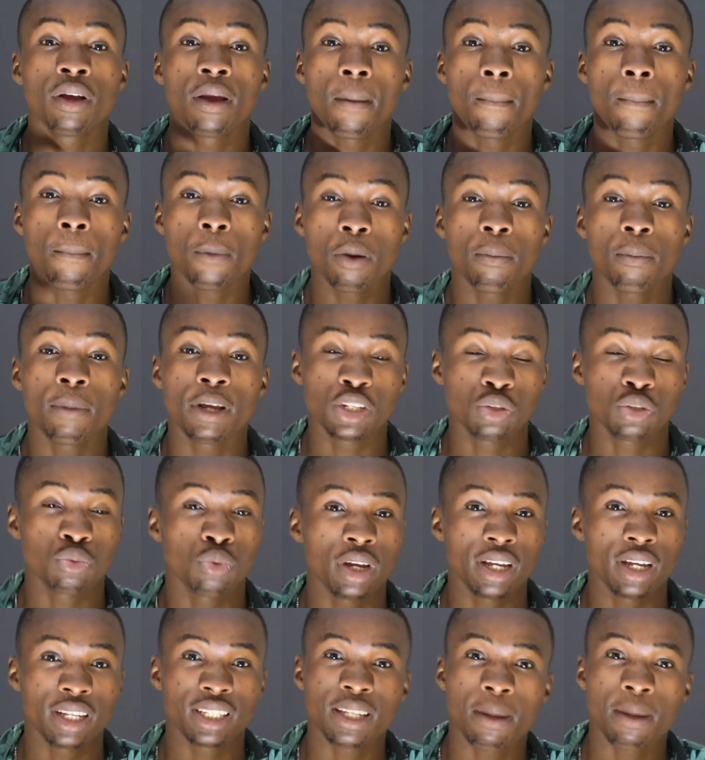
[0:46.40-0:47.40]
moments
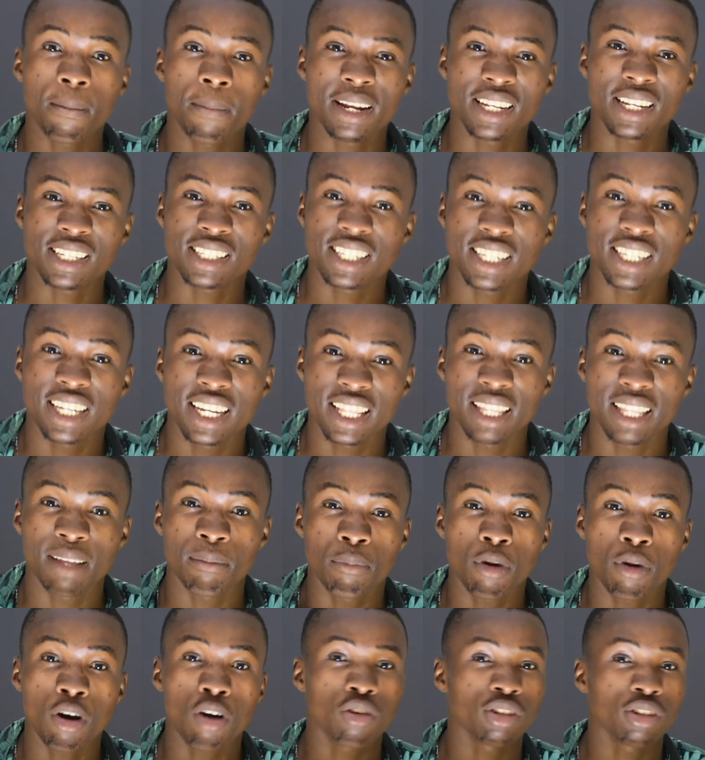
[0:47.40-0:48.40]
where somebody's kicking the
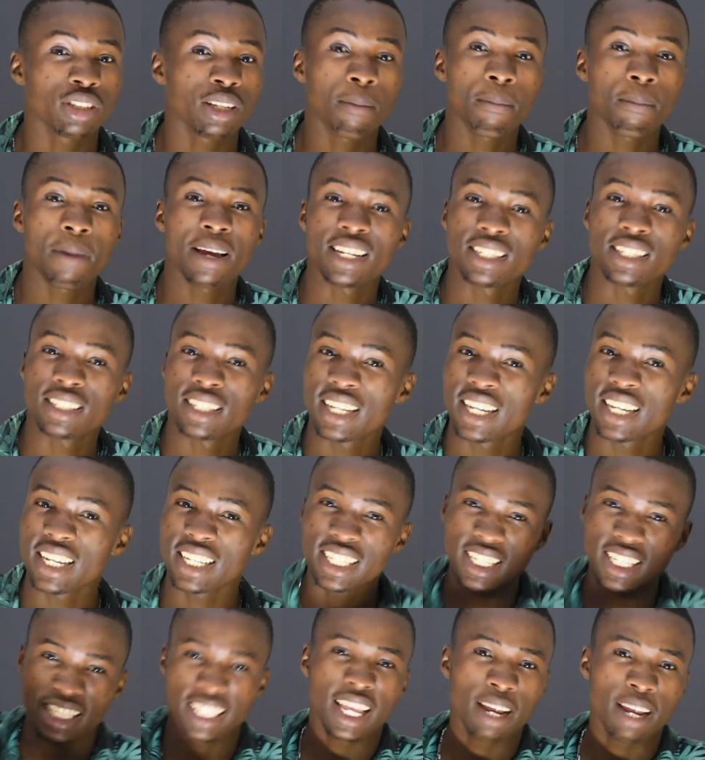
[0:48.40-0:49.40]
ball, somebody's
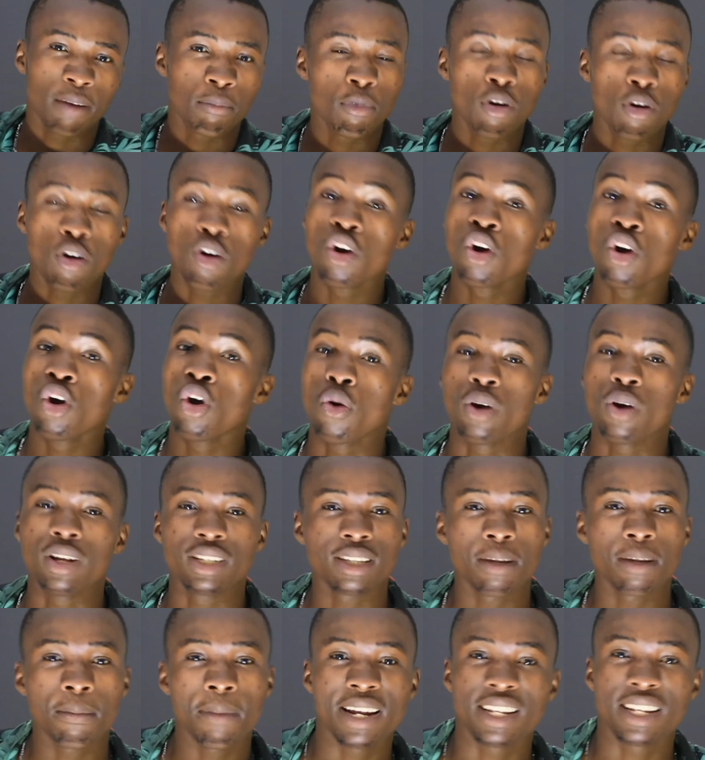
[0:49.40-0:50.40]
hitting that ball, or
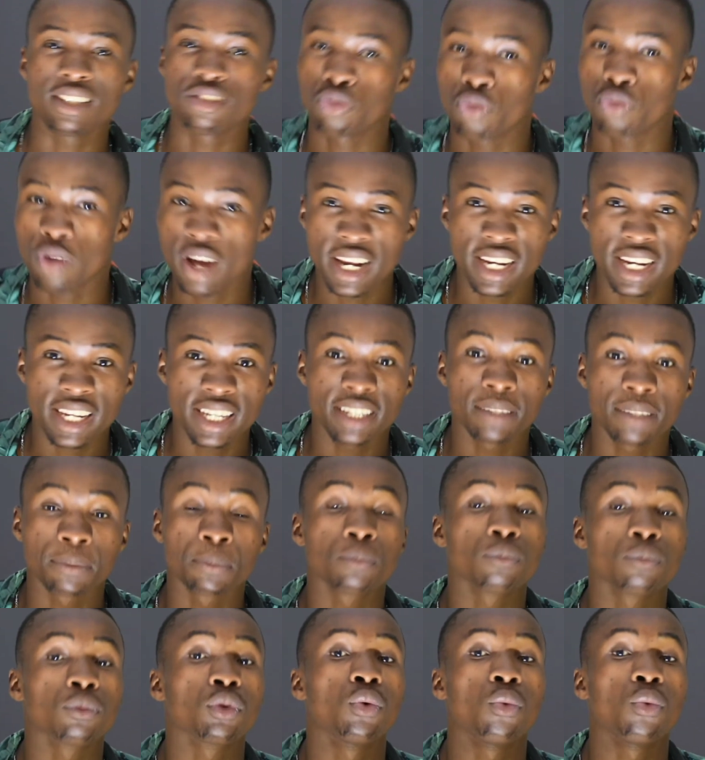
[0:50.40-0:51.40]
somebody's running.
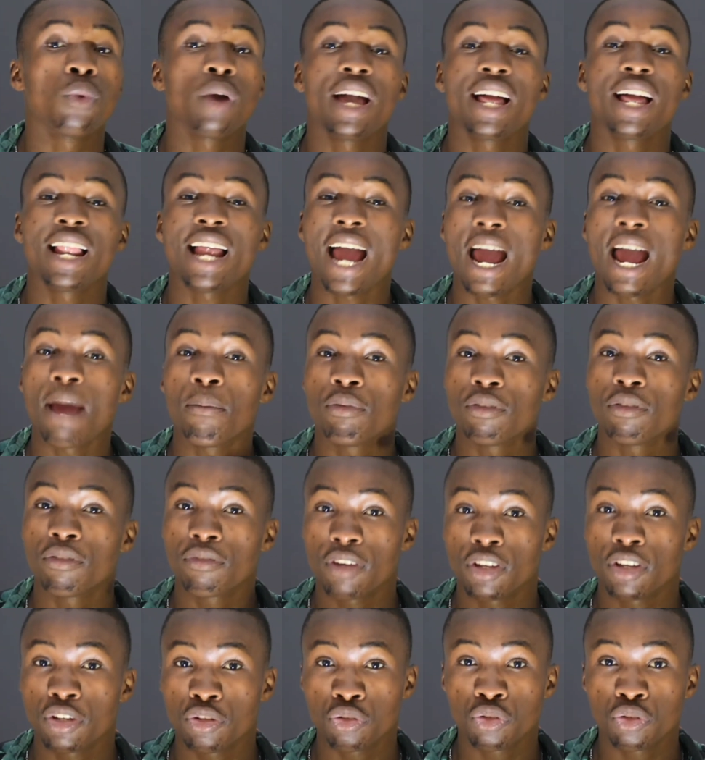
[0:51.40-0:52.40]
Well, I
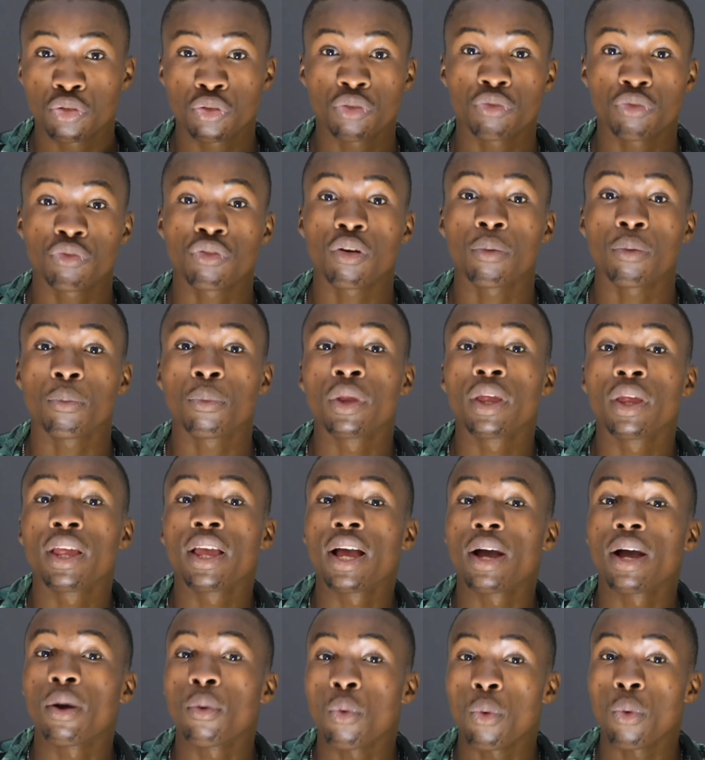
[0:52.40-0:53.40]
prefer you shoot from
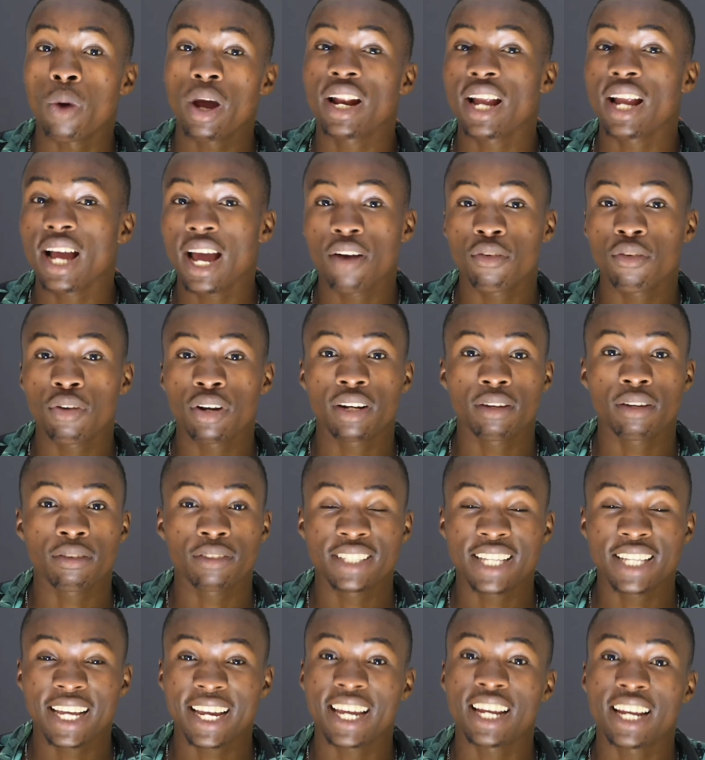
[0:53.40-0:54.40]
100 a
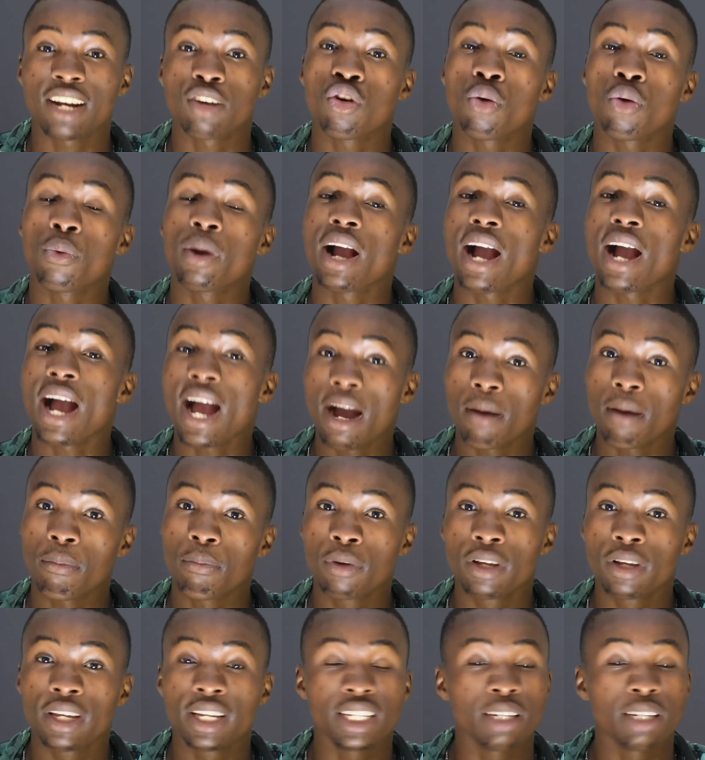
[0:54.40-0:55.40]
second going up,
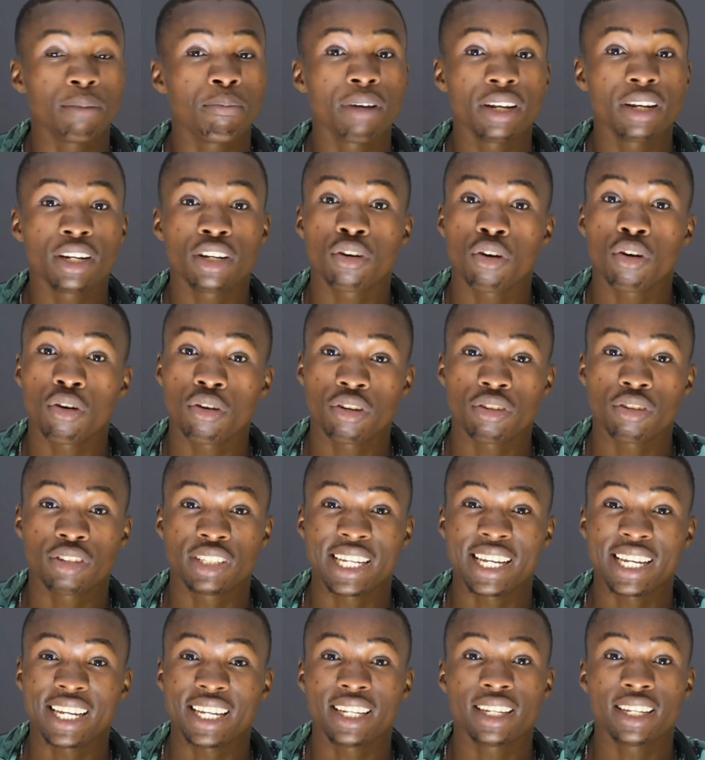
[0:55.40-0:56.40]
depending on the
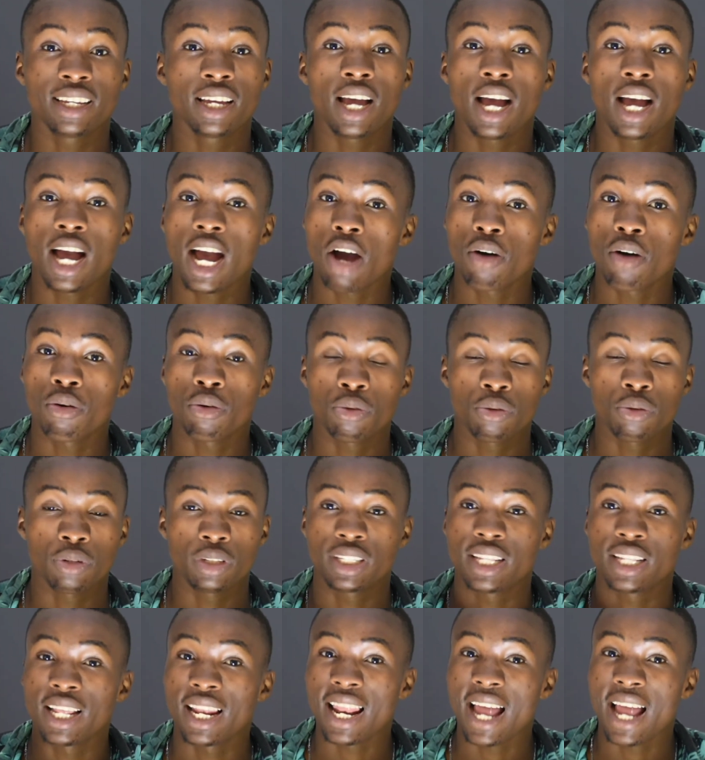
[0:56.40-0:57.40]
day, how is
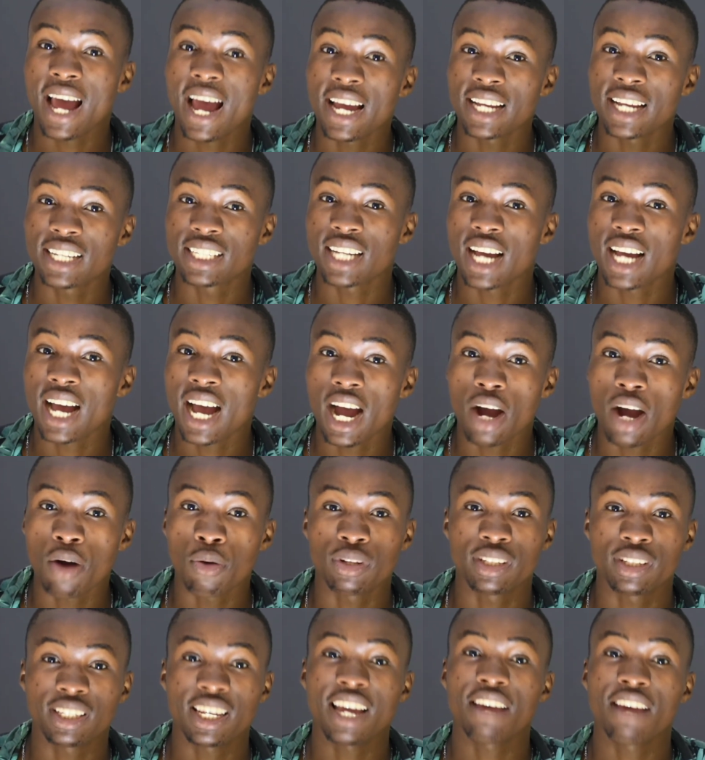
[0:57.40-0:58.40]
the light, how
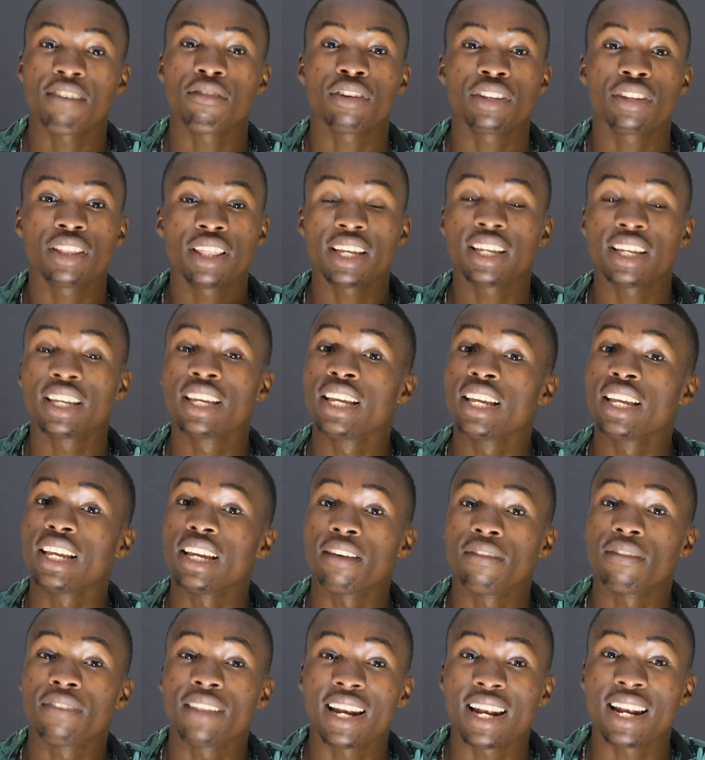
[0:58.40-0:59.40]
is everything.
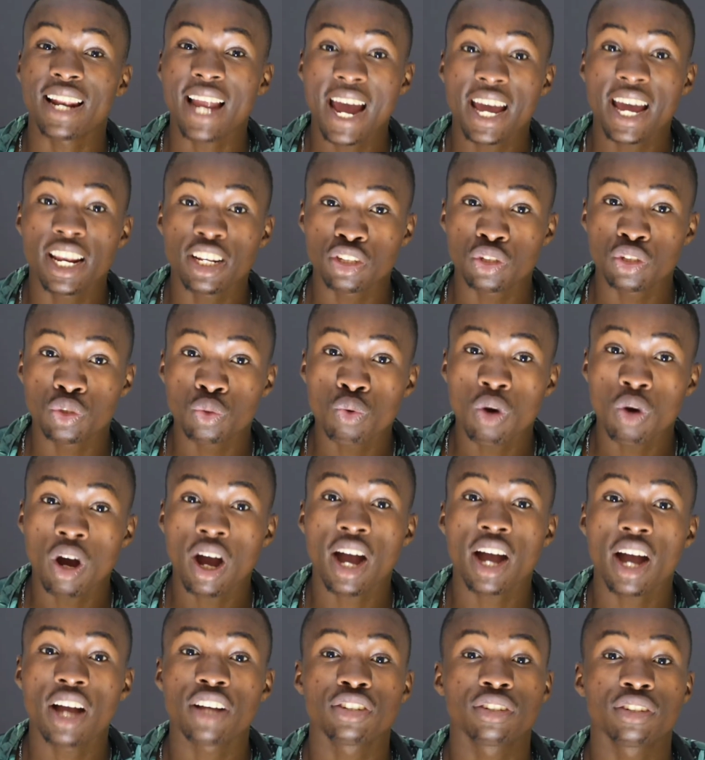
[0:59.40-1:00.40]
If the light is too
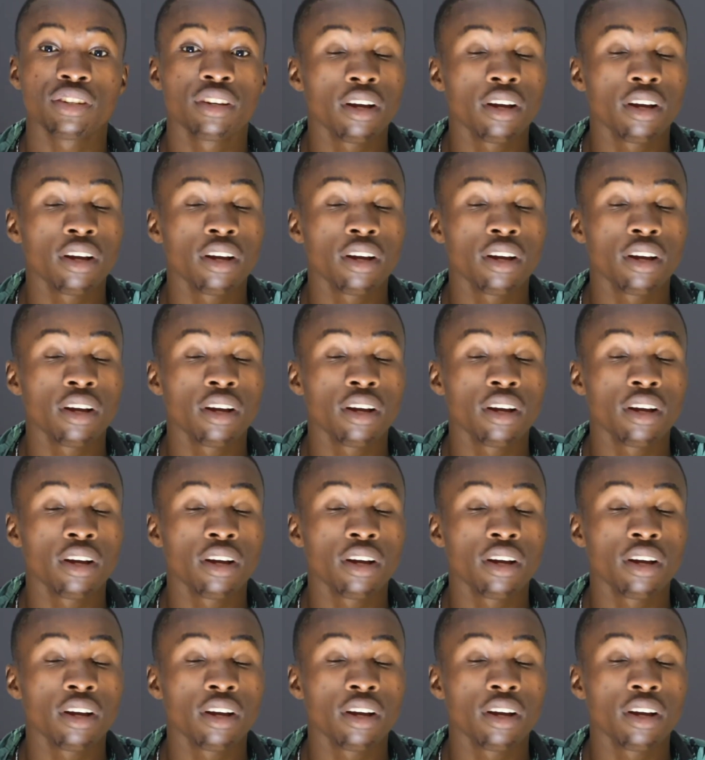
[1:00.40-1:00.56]
harsh,